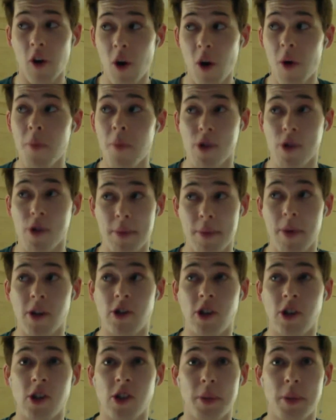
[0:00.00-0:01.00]
pretty much,
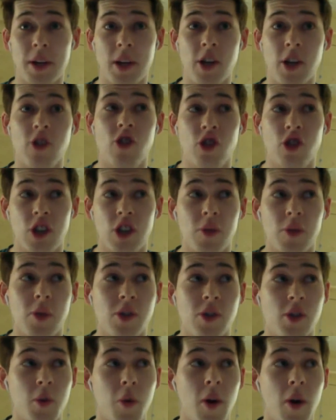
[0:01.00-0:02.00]
it's because she was
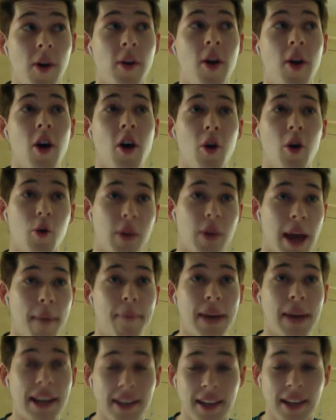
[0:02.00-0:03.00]
the one who
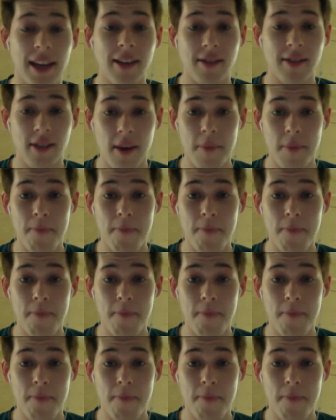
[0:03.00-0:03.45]
campaigned against them.